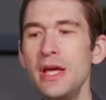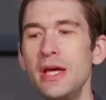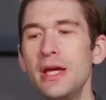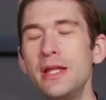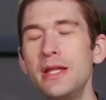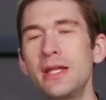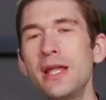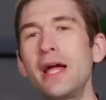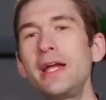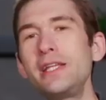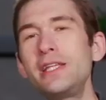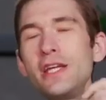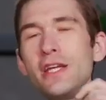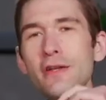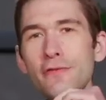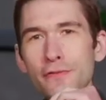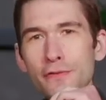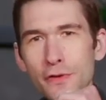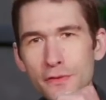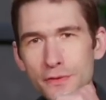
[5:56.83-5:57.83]
In
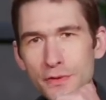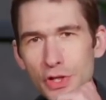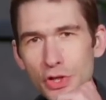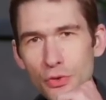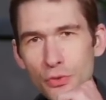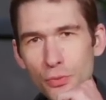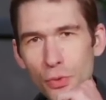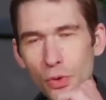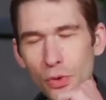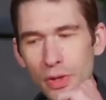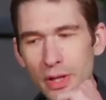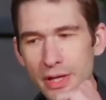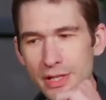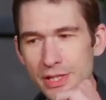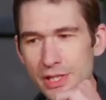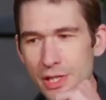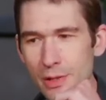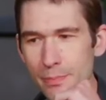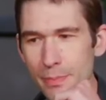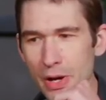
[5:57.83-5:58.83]
nineteen fifty, the Rolex
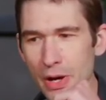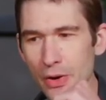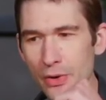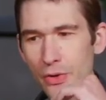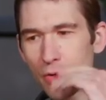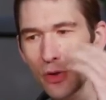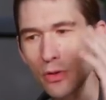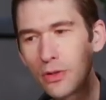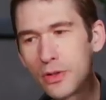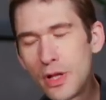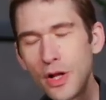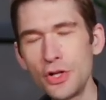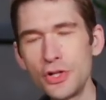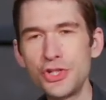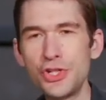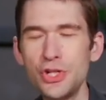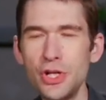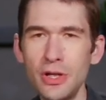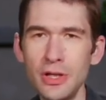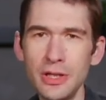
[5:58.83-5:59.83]
Submariner
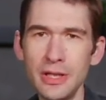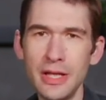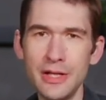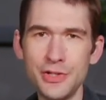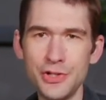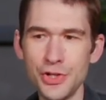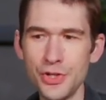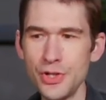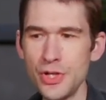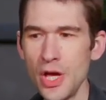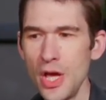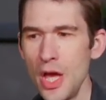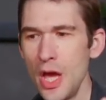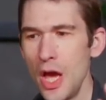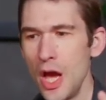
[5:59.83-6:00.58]
launched a legend.